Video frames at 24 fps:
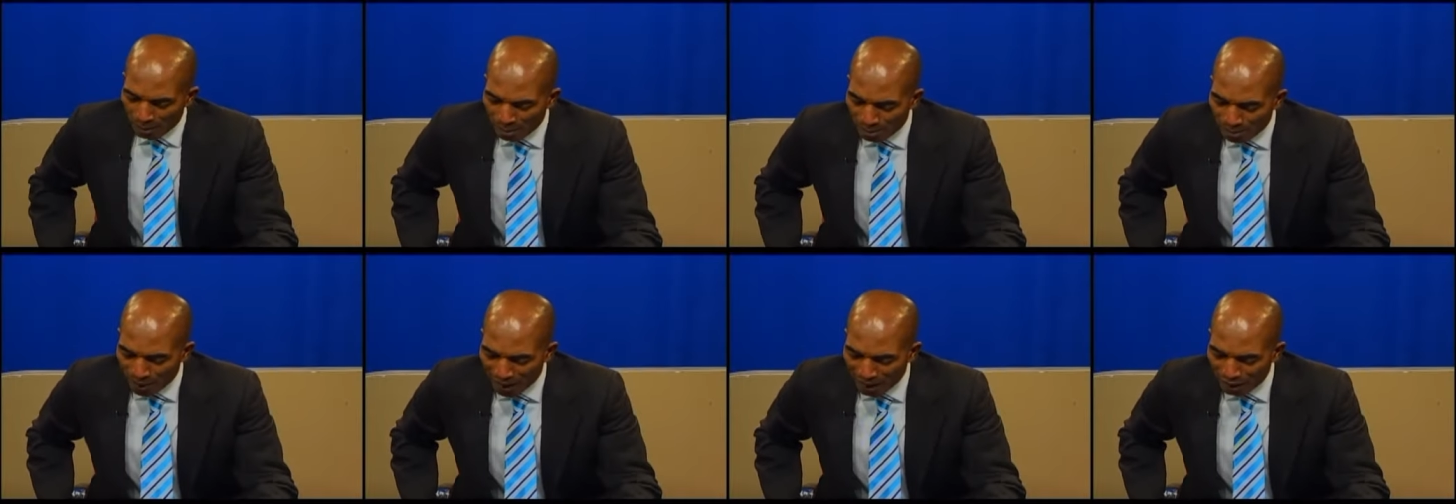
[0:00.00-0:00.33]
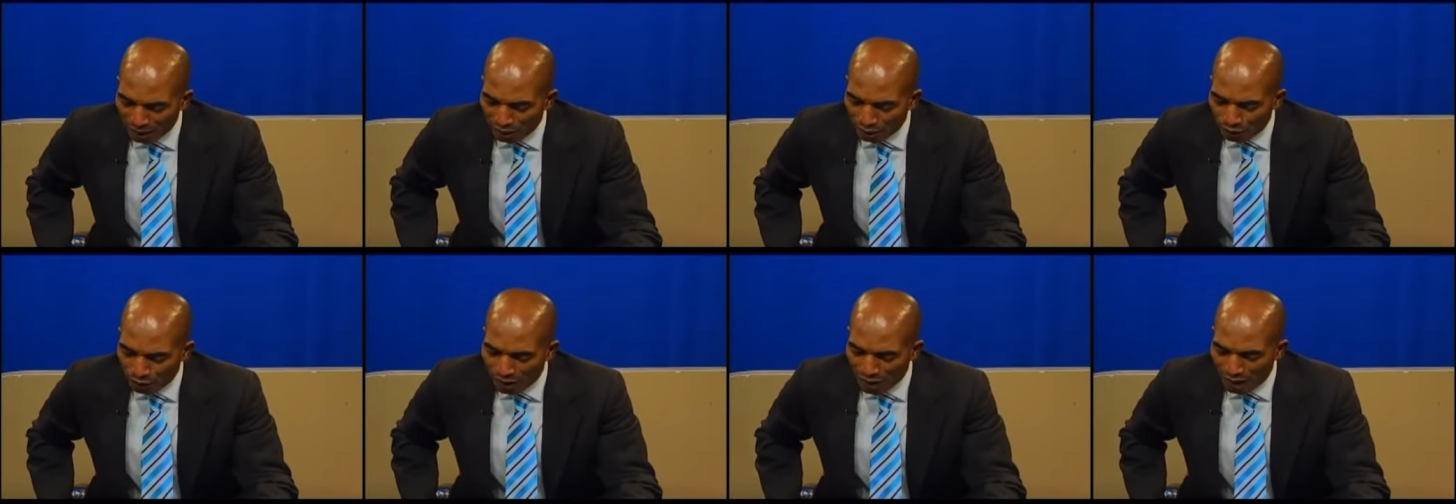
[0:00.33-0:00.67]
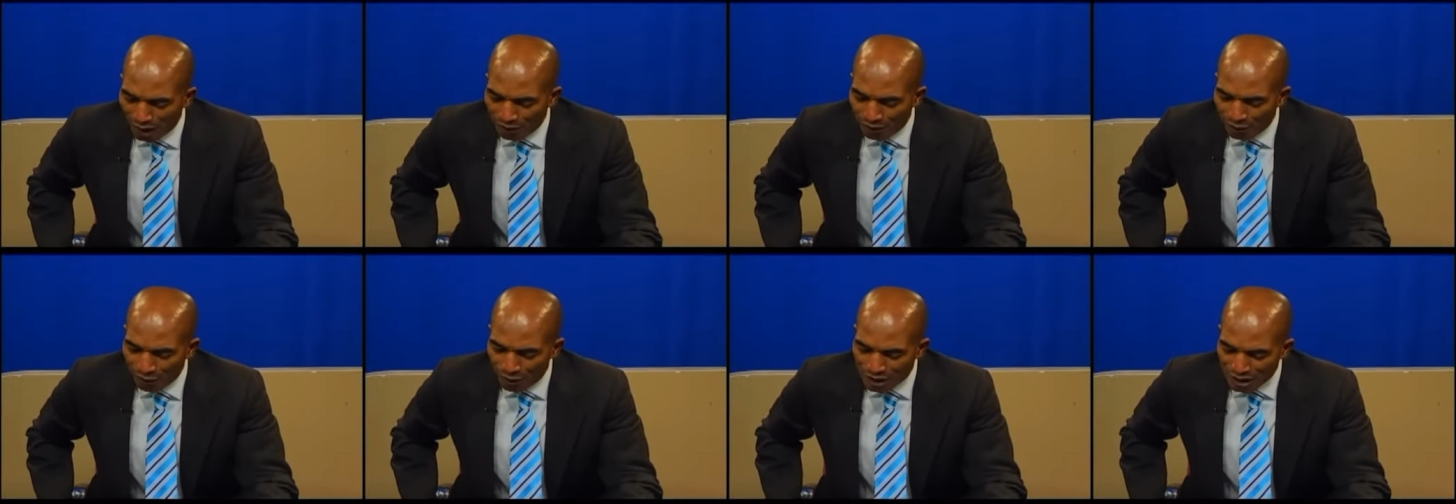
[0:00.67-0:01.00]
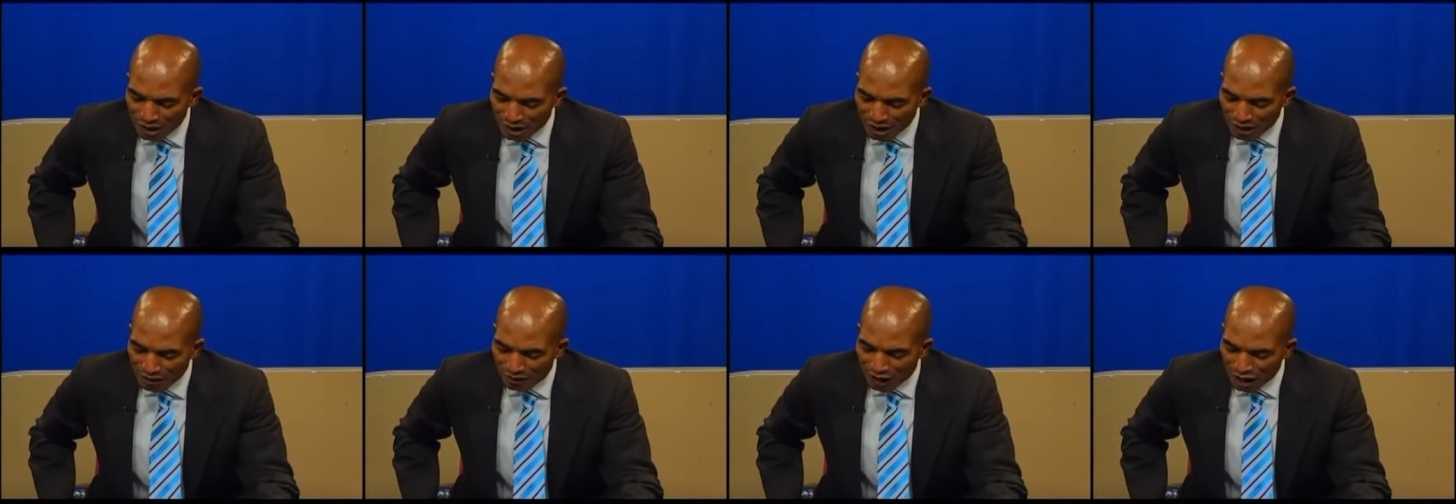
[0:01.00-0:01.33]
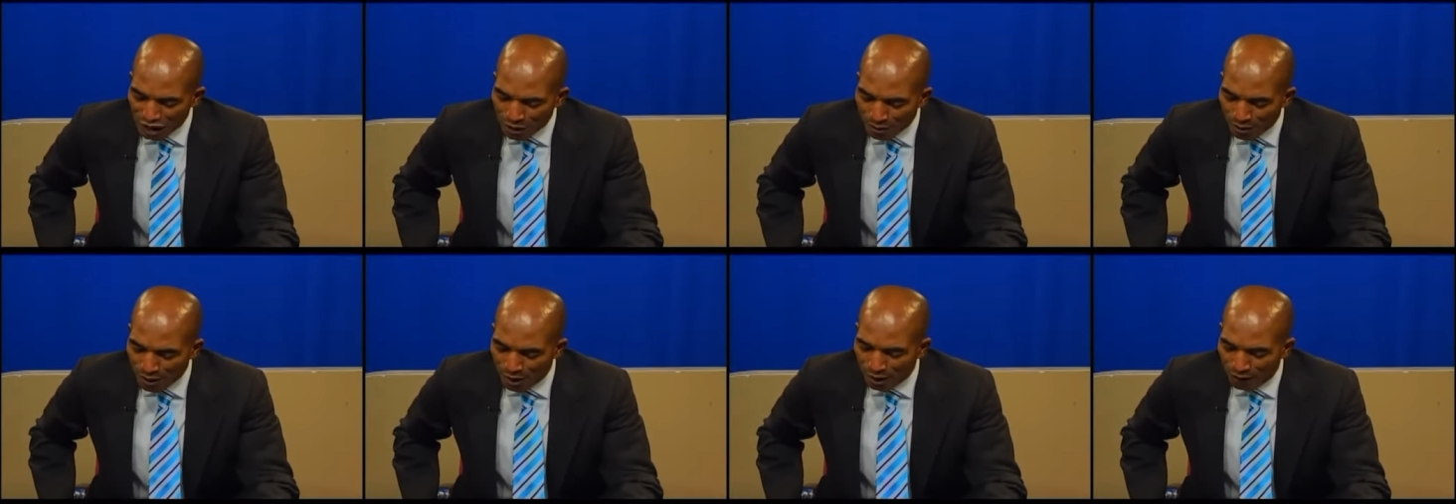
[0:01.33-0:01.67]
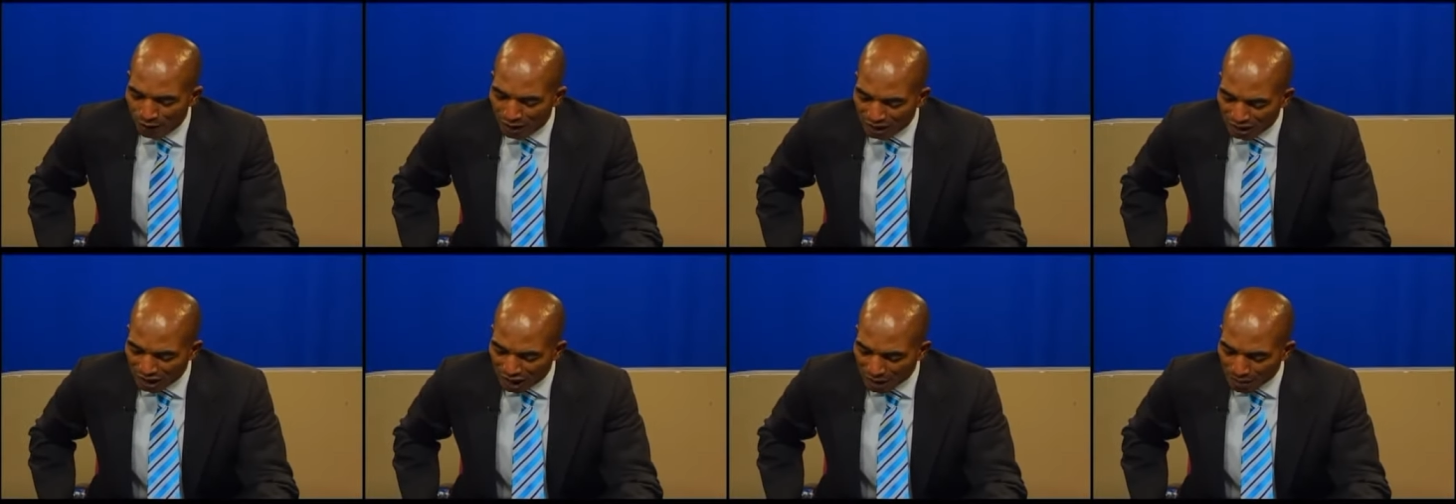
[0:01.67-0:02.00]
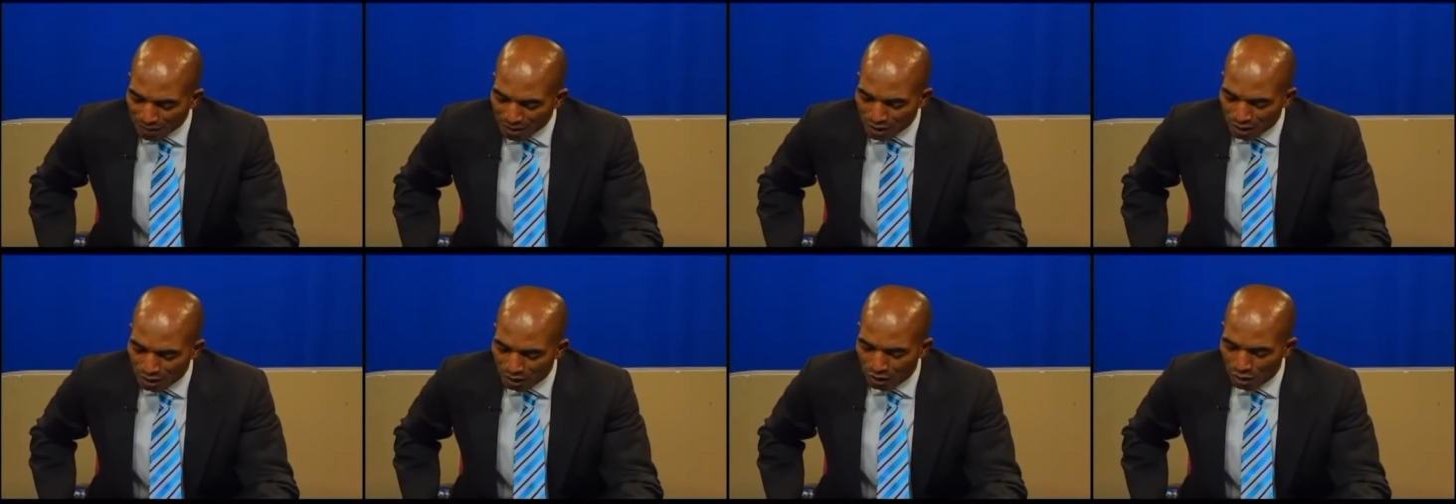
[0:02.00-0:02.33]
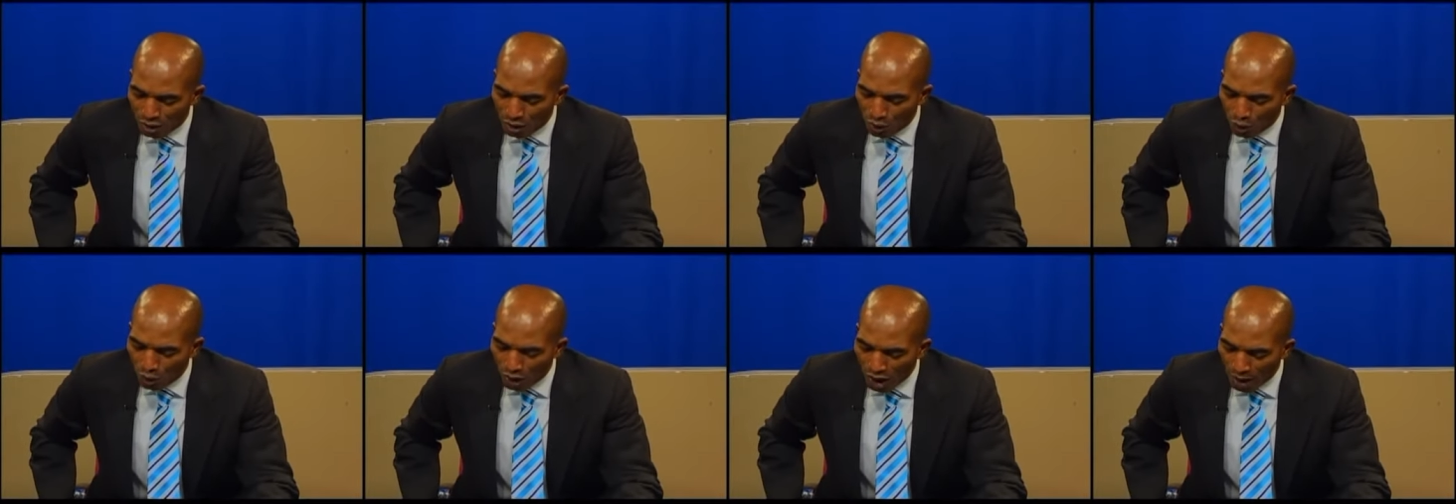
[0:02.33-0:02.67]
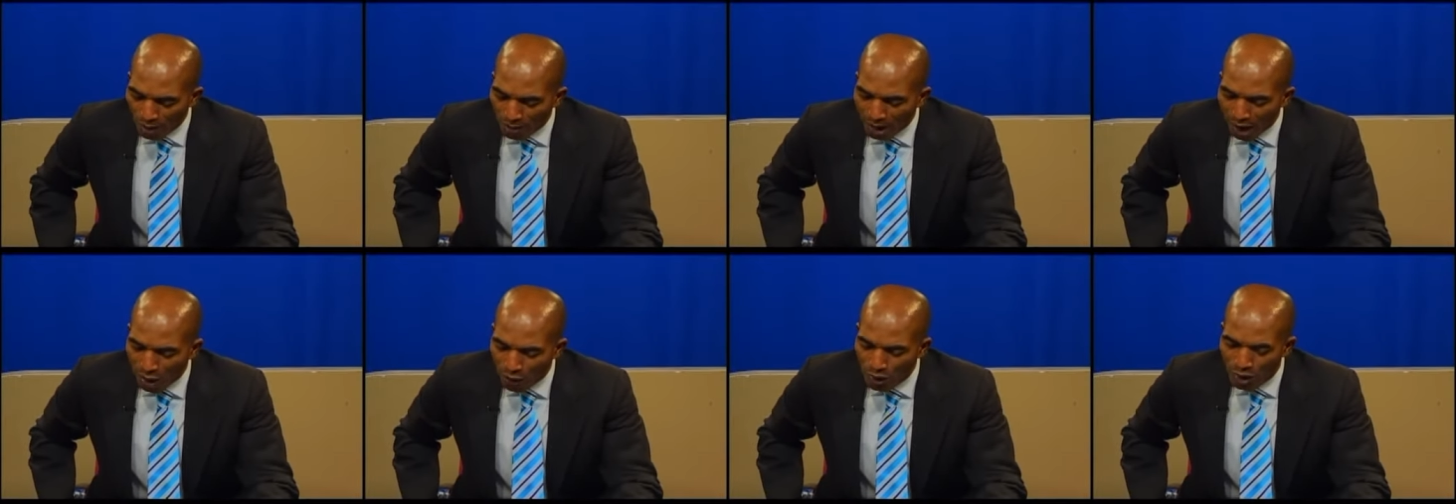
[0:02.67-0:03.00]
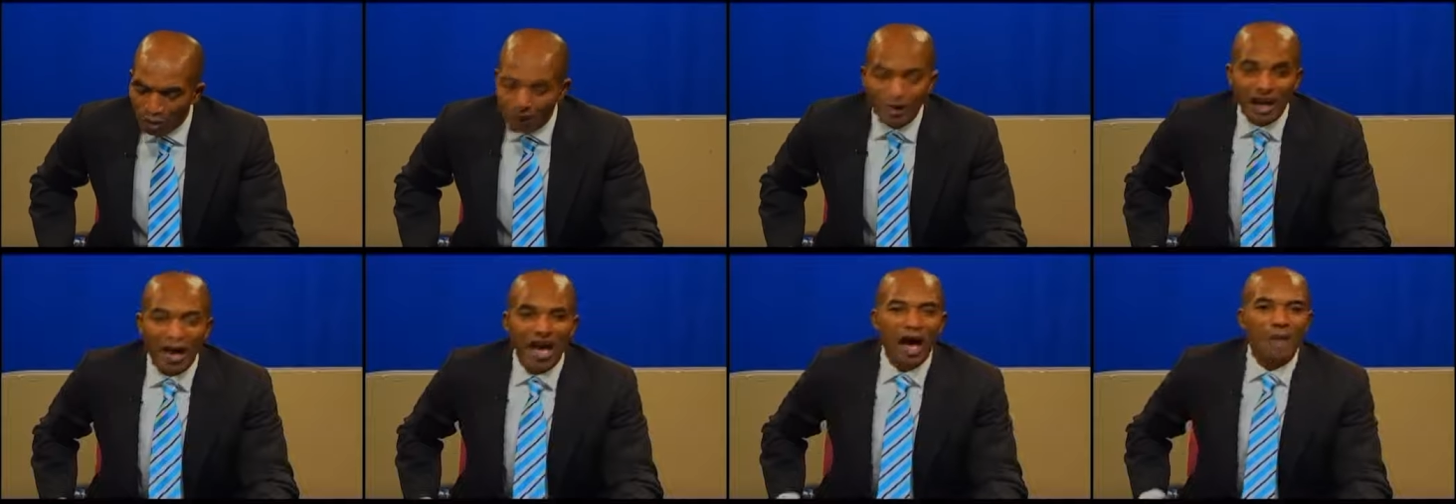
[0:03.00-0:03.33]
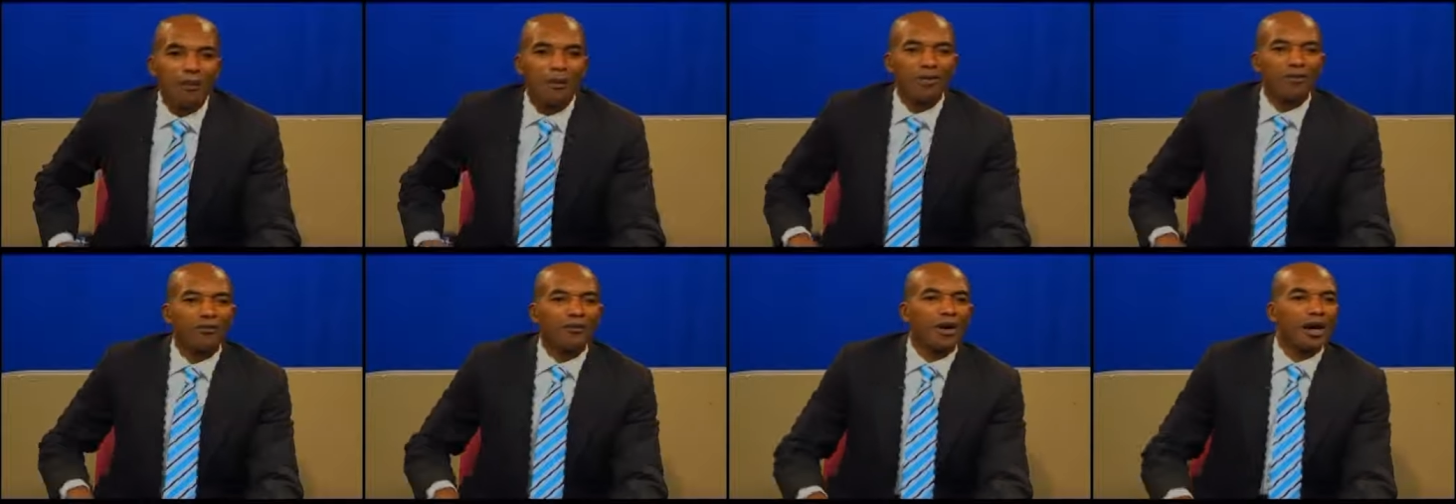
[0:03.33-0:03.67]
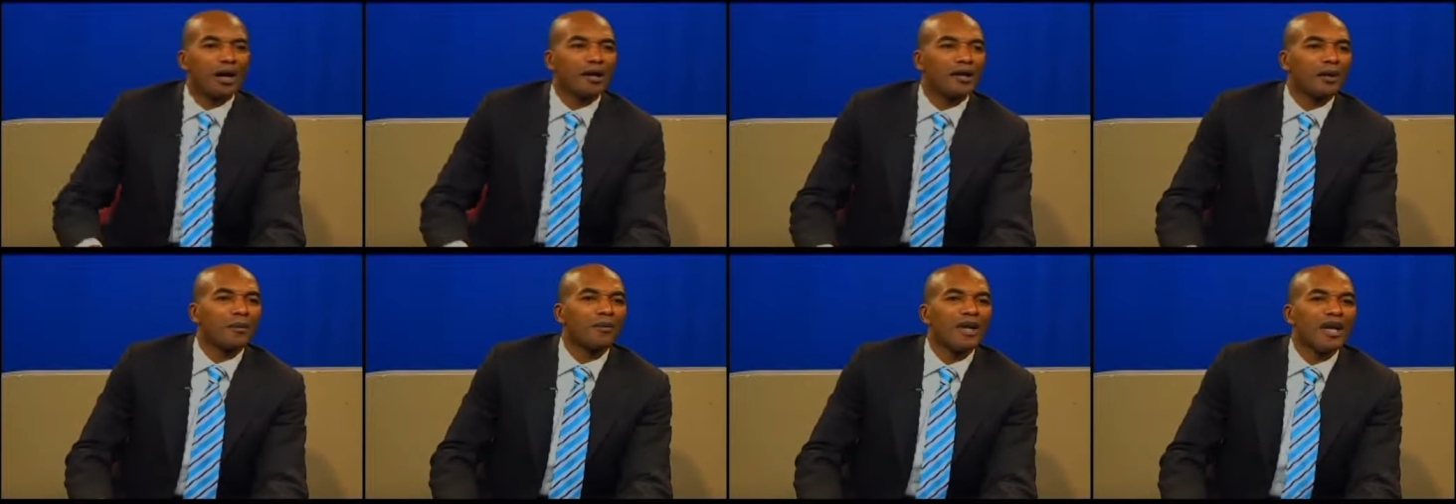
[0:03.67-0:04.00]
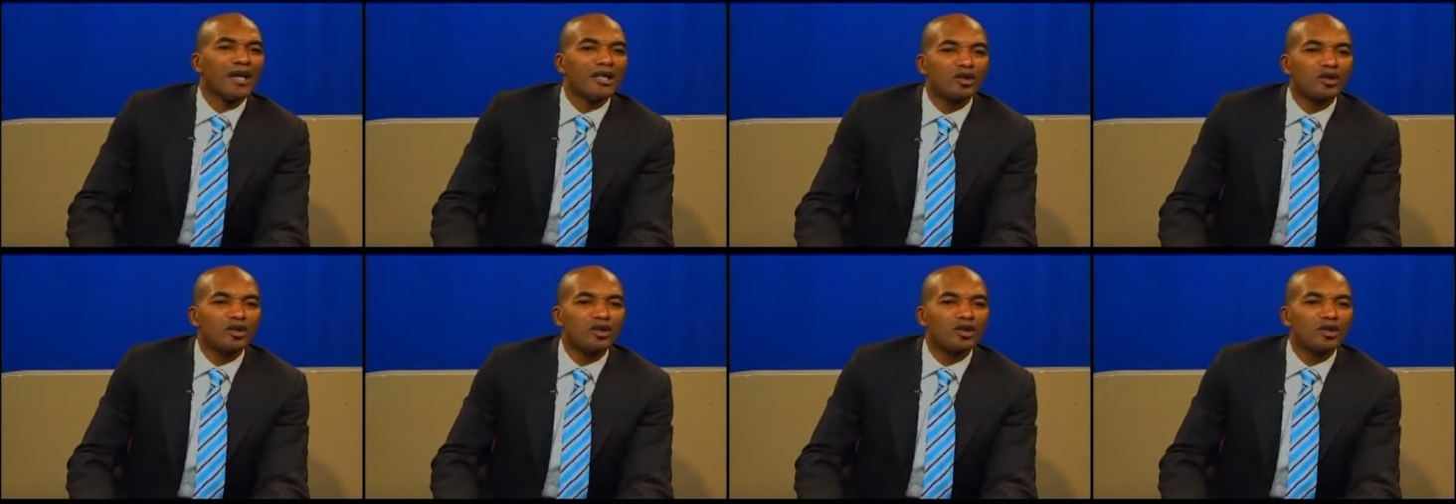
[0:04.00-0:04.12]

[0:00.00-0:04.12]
but we have received the spirit of adoption whereby we cry abba father